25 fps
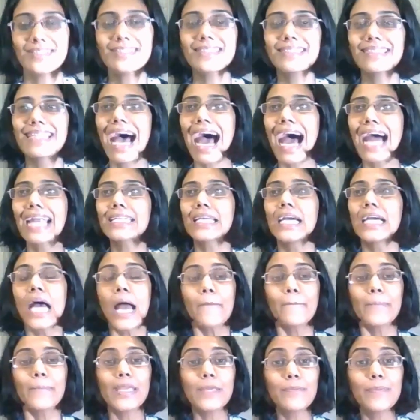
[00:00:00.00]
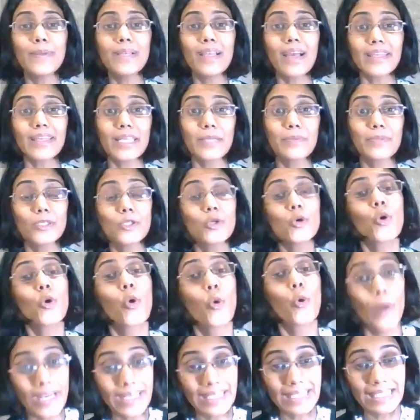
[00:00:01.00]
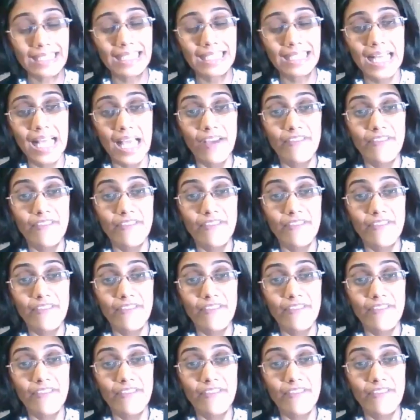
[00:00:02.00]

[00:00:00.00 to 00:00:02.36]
is that people are able to quit